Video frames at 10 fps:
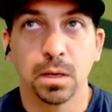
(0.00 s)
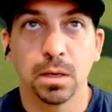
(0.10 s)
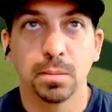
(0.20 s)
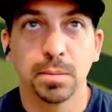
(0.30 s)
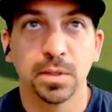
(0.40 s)

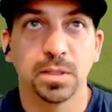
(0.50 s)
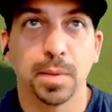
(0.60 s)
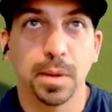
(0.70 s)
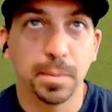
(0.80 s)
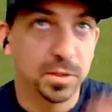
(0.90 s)
Missed it
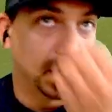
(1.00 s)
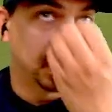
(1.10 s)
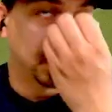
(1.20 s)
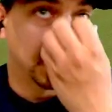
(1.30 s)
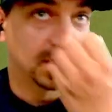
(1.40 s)
by a
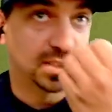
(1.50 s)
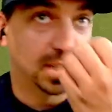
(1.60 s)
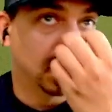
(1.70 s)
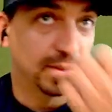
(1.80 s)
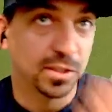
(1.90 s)
percent there. It's going
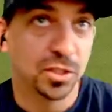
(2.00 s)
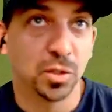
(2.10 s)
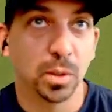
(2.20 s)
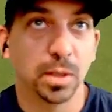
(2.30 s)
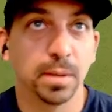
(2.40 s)
to leave us
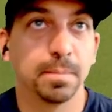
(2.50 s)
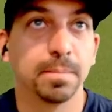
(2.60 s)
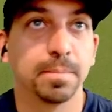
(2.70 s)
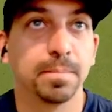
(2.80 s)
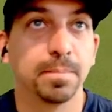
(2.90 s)
short.
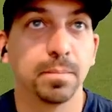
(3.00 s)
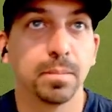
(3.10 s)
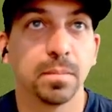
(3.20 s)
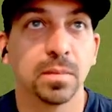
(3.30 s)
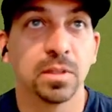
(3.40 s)

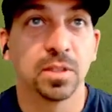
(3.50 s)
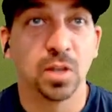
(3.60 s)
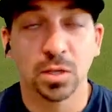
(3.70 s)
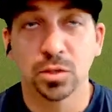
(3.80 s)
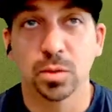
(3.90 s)
It's
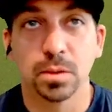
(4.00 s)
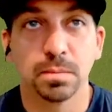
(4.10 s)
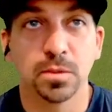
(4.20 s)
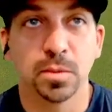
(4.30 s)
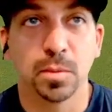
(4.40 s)
not short,
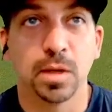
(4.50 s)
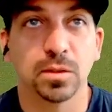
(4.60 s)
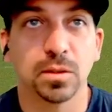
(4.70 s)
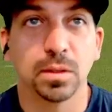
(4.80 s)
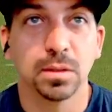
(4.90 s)

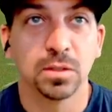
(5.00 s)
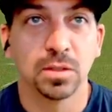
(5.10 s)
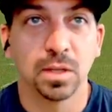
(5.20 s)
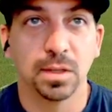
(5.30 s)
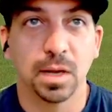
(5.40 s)
surprisingly.
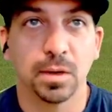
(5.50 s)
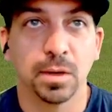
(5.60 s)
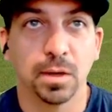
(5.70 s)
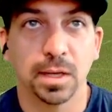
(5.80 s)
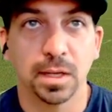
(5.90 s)
Slightly
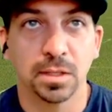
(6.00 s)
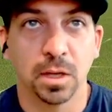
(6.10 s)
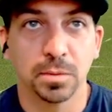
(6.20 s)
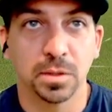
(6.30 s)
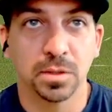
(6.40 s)
downhill, I guess,
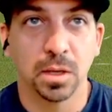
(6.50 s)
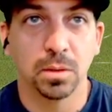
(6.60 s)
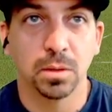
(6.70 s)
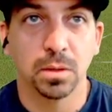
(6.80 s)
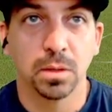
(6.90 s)
helps us
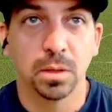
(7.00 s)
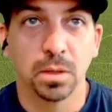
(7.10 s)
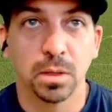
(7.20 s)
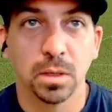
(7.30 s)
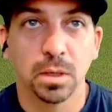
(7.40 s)
out.
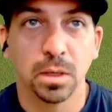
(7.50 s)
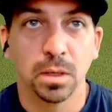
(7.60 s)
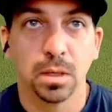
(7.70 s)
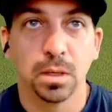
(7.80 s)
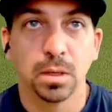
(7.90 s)

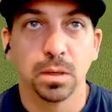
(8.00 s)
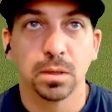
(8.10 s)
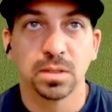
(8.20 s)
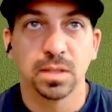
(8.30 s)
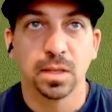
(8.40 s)

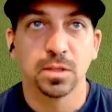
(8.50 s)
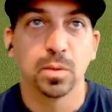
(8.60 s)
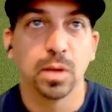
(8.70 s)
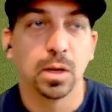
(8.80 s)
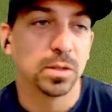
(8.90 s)
Extend this
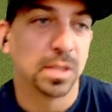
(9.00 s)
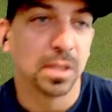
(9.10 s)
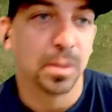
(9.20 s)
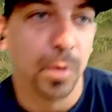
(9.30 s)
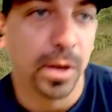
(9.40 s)
one out to take
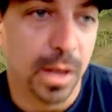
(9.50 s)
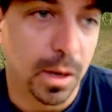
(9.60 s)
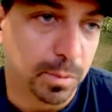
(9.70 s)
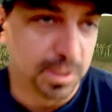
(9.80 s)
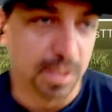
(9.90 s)
the breakout,
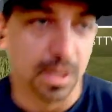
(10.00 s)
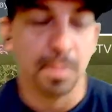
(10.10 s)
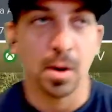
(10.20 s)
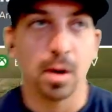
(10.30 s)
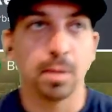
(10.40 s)
and we take our par.